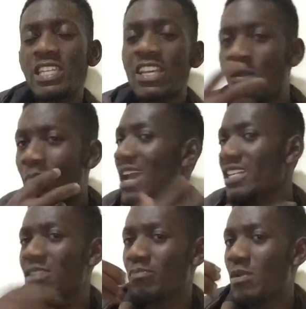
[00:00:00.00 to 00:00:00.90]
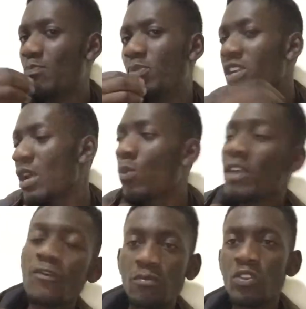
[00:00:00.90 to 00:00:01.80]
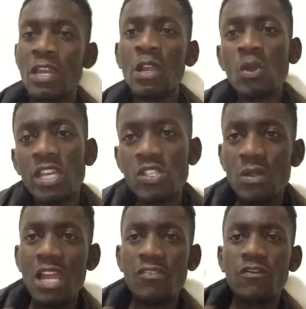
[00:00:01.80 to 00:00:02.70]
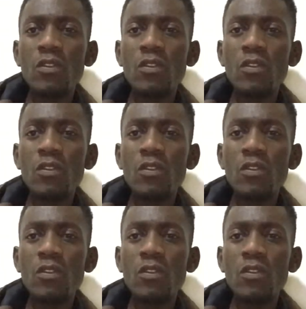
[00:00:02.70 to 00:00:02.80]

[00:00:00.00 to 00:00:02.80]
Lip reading: take your mind and put it away from you and look at your life.